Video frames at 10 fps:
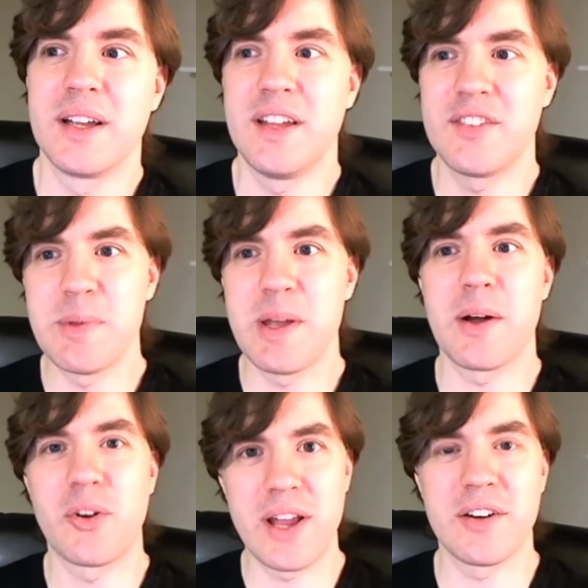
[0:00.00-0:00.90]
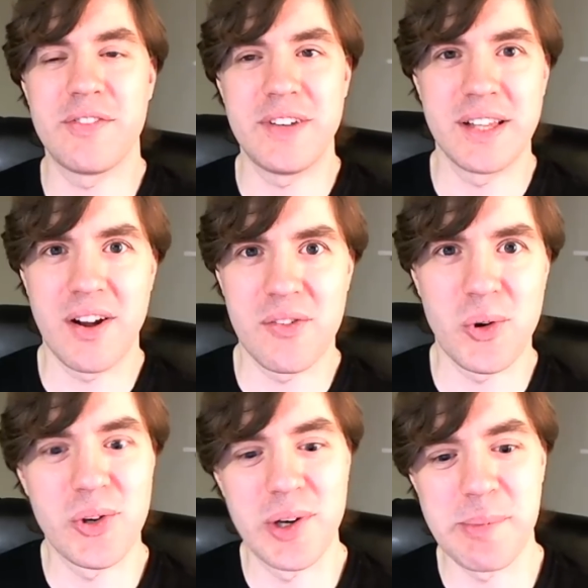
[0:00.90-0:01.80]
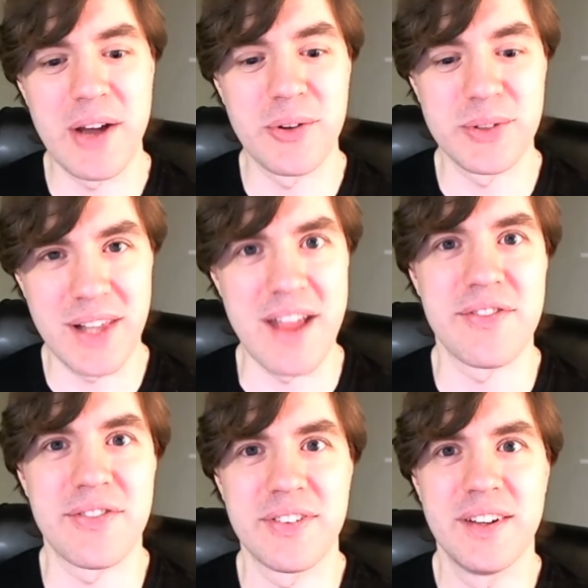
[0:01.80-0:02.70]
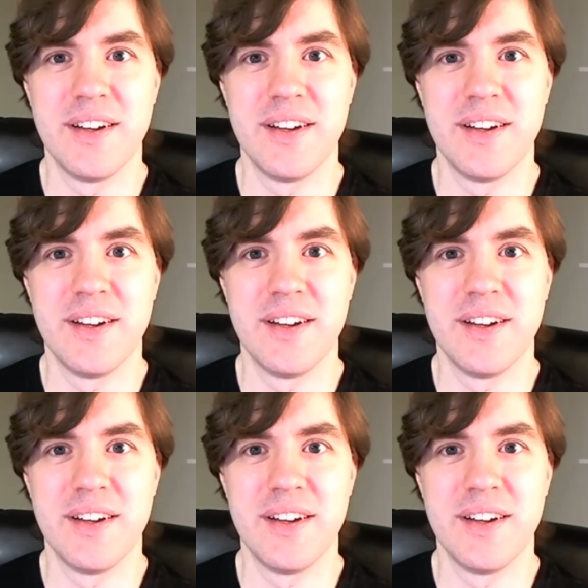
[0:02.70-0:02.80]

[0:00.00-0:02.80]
gives me a greater feeling of order in my own life.